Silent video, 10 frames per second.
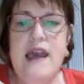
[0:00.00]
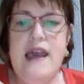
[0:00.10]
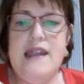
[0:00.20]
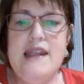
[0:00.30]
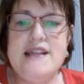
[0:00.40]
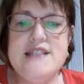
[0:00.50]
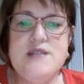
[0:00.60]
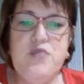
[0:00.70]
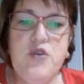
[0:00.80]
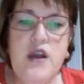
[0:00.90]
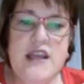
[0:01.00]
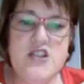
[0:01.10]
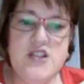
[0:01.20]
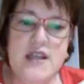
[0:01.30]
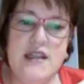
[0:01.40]
An
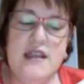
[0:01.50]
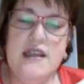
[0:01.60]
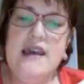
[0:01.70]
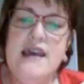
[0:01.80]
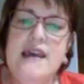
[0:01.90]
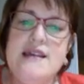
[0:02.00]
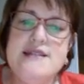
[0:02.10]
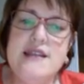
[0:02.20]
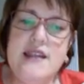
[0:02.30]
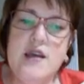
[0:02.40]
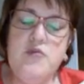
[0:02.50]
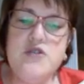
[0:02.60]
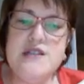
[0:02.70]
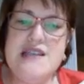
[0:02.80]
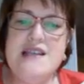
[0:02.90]
expression is a number
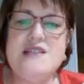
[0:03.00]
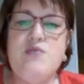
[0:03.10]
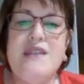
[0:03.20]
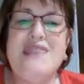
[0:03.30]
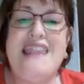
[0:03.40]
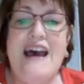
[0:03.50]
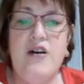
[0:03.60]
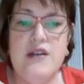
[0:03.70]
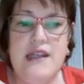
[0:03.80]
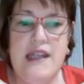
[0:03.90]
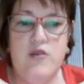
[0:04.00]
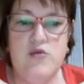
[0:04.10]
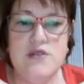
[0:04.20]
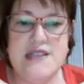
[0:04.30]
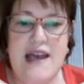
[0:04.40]
sentence without an
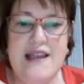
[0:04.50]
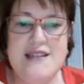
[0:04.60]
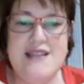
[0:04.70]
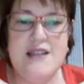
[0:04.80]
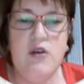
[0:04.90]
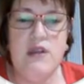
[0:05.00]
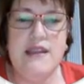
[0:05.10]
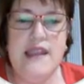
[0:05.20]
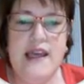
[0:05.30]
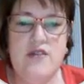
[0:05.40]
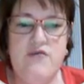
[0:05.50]
equal sign, so don't let that